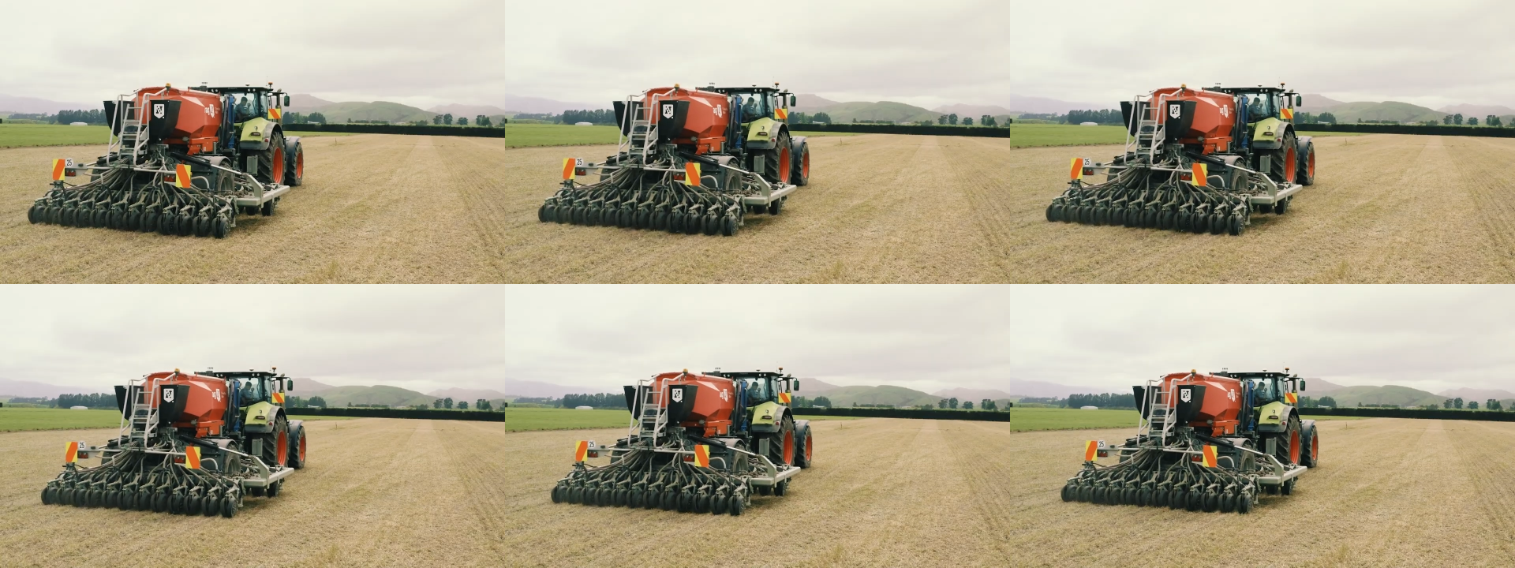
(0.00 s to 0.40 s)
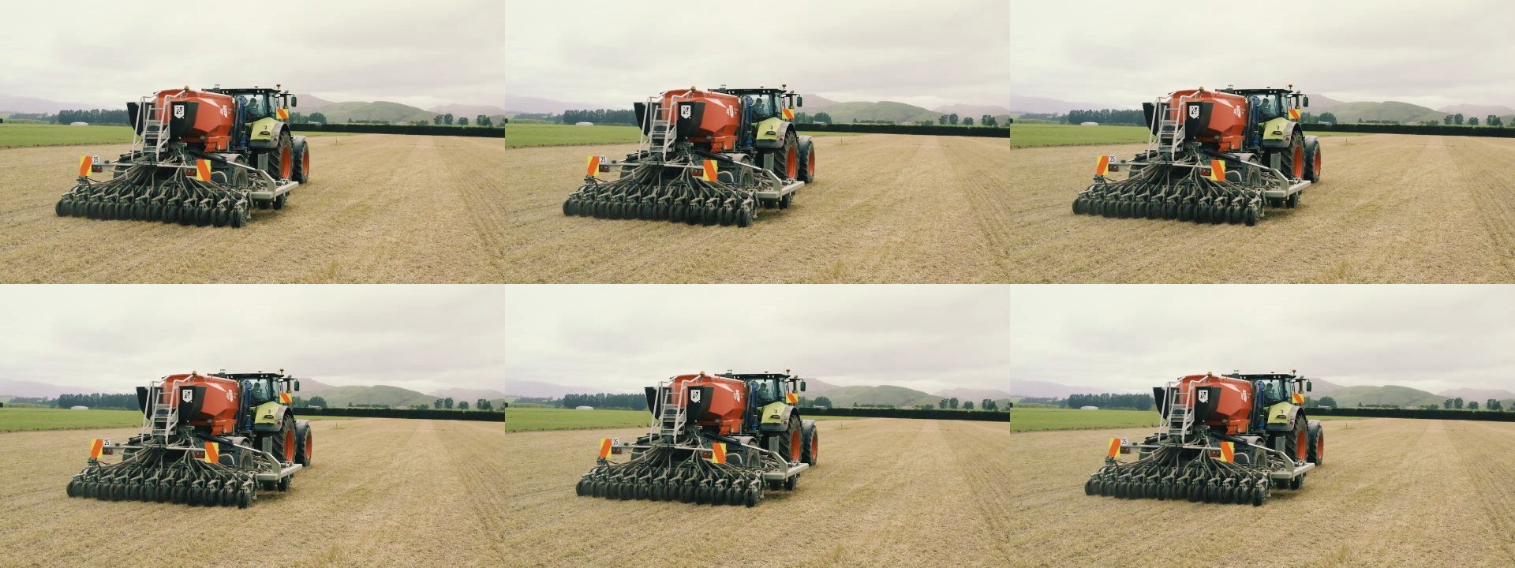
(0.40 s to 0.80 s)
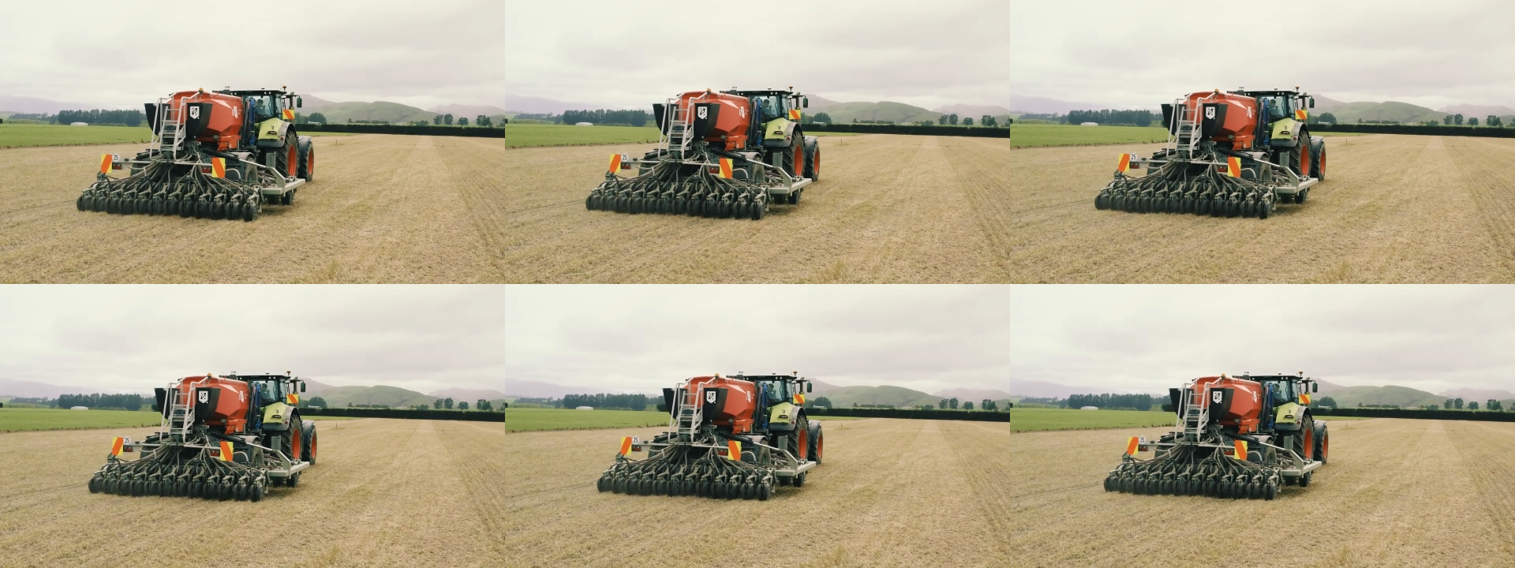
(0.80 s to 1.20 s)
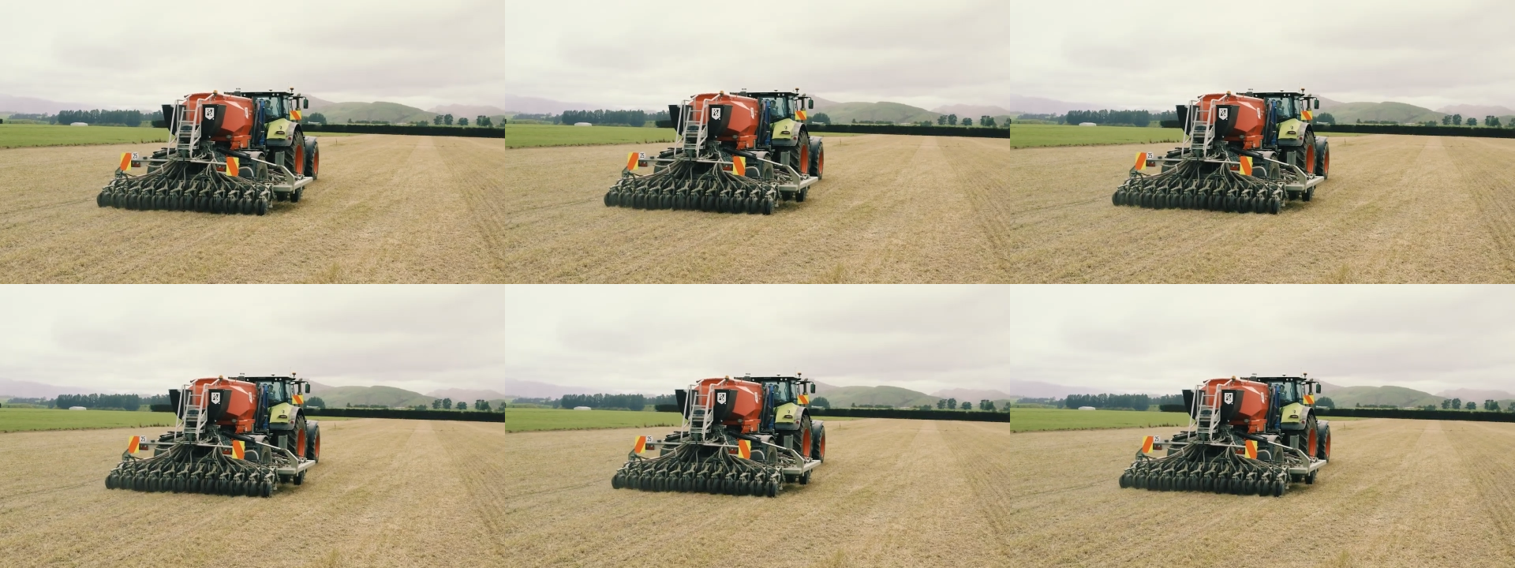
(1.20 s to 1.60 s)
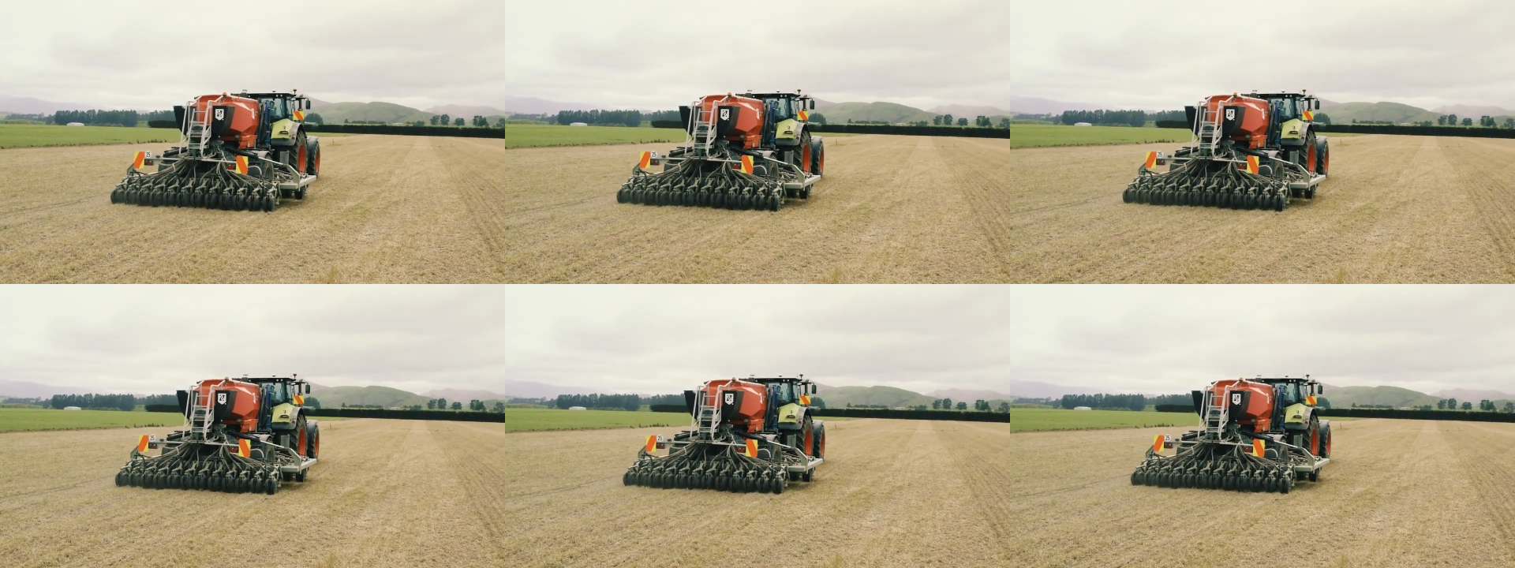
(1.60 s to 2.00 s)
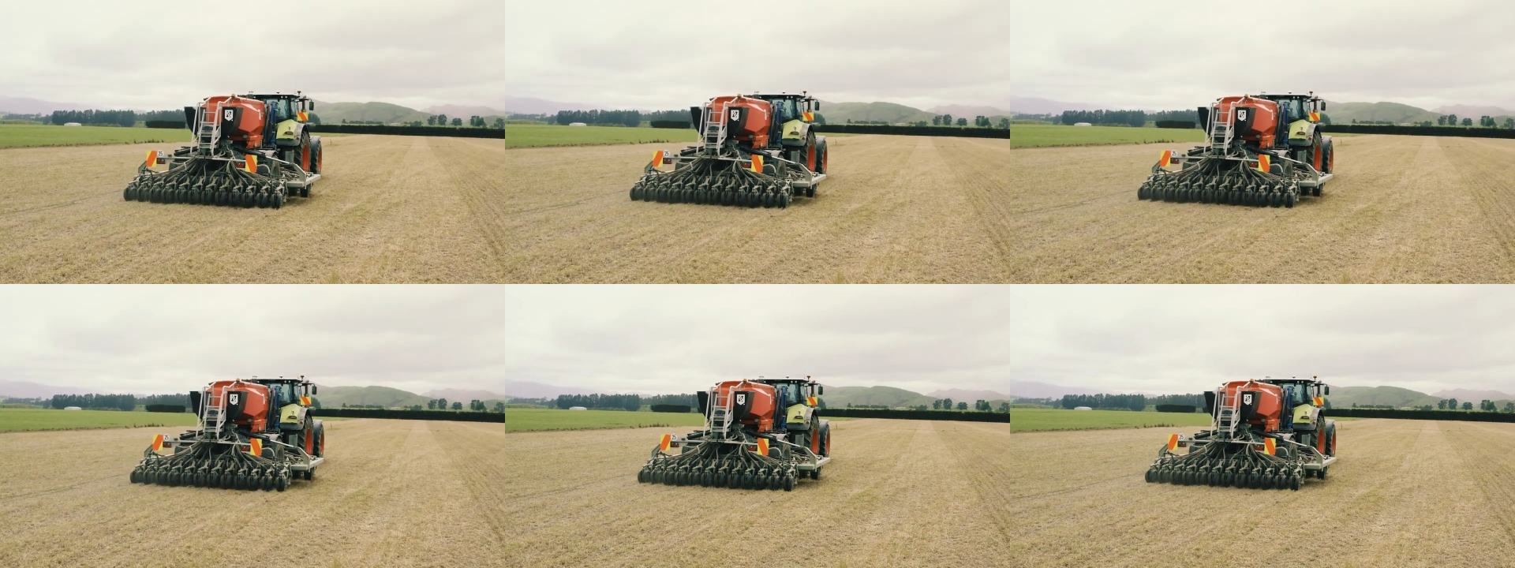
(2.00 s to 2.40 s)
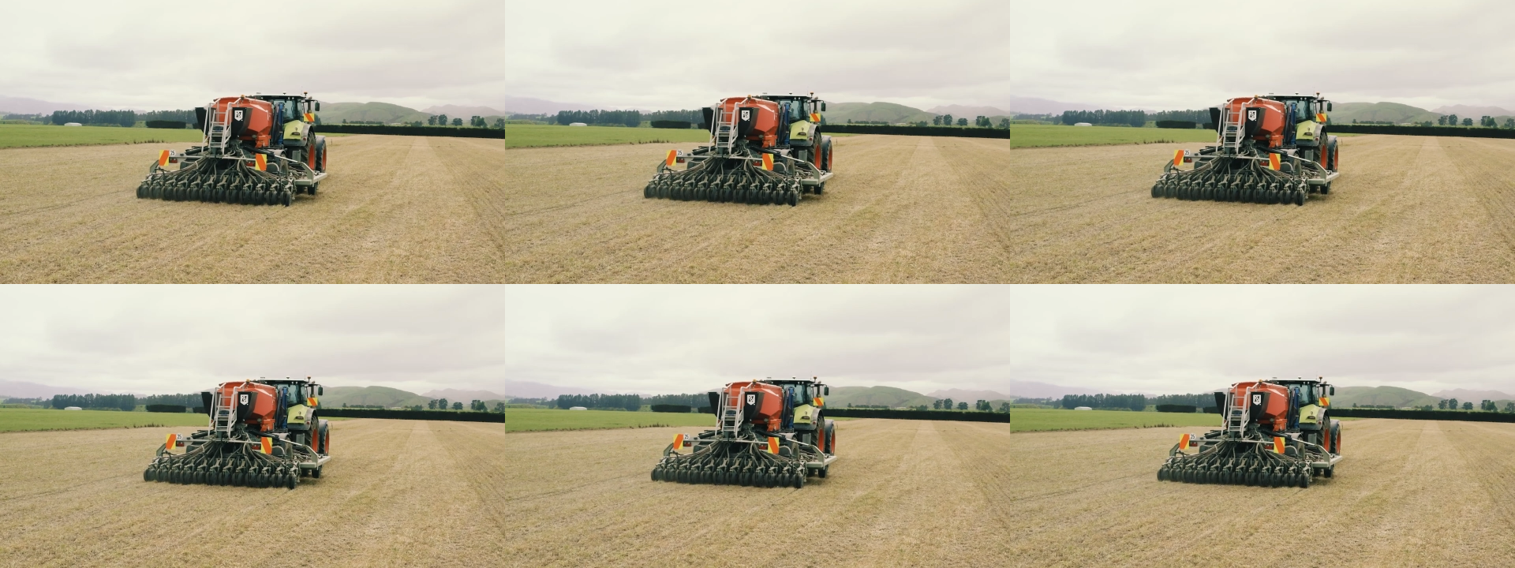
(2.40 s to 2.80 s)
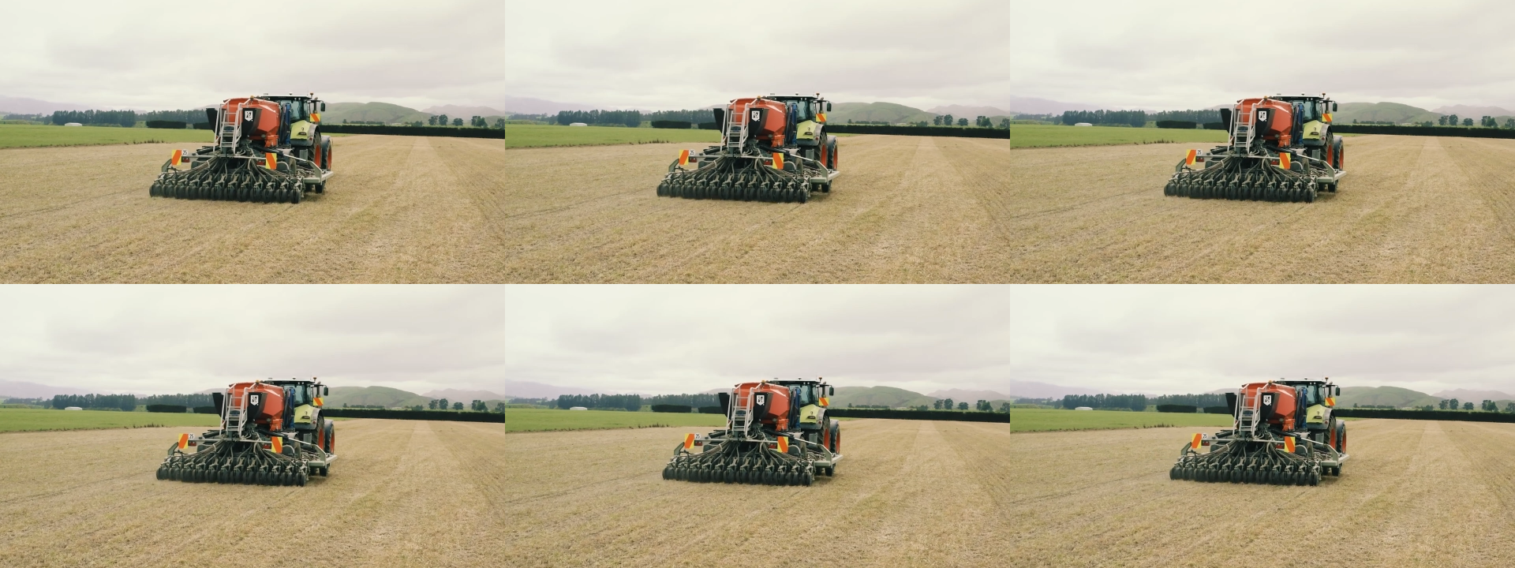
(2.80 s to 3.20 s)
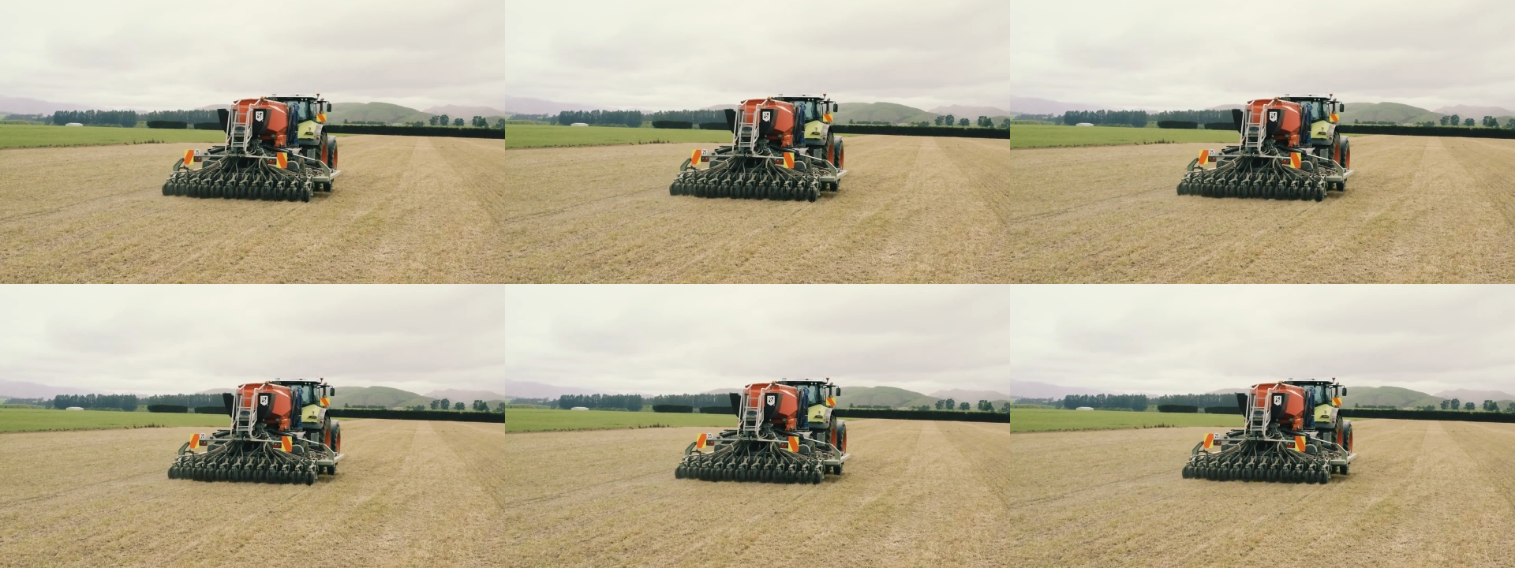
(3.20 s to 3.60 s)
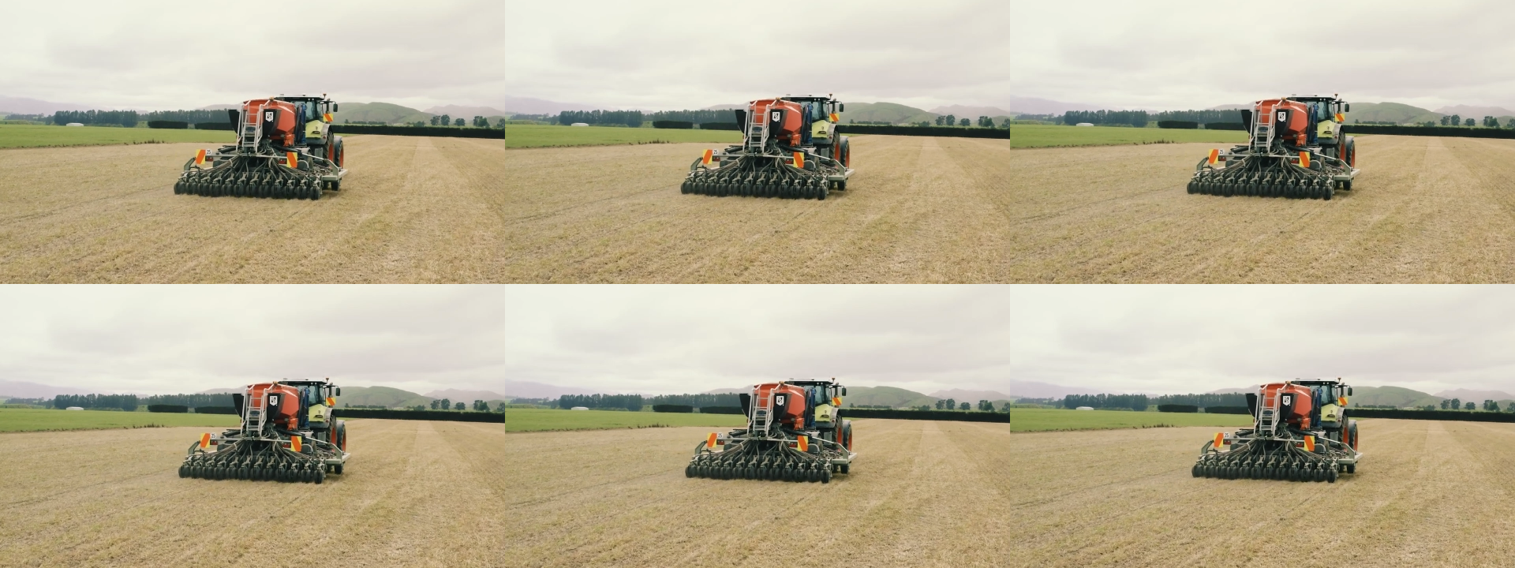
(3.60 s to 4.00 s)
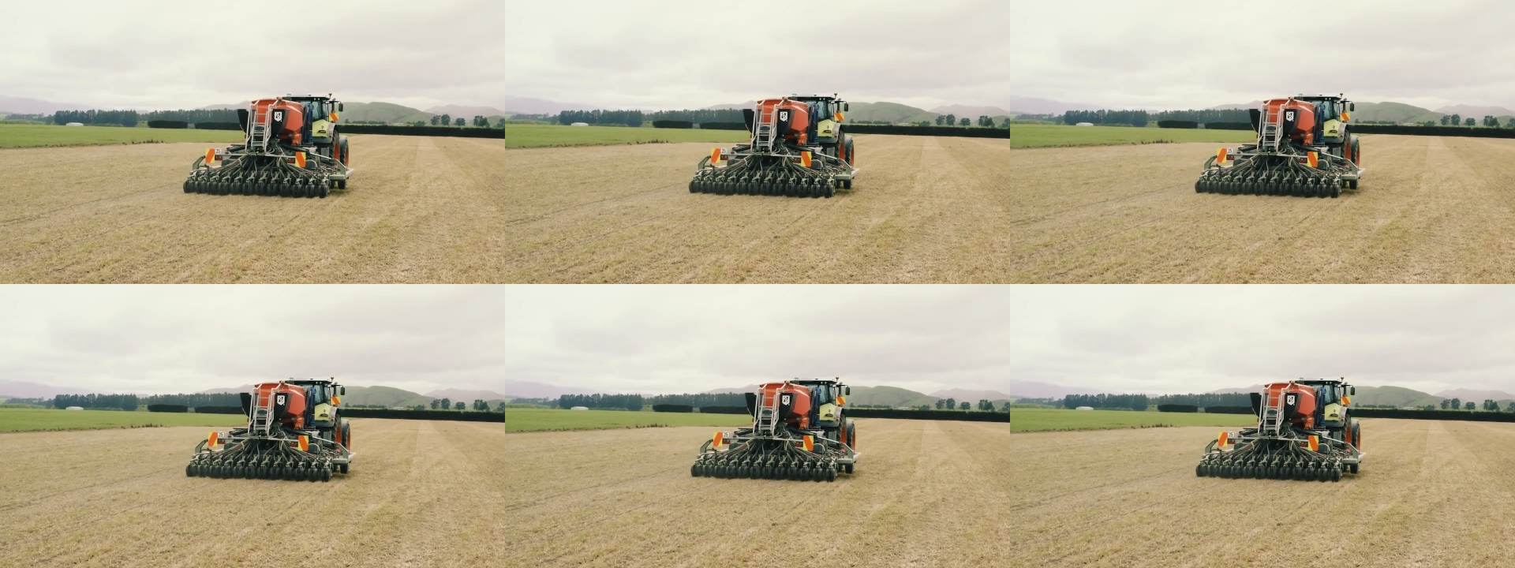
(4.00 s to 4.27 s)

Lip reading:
No face is visible, so there are no lips to read.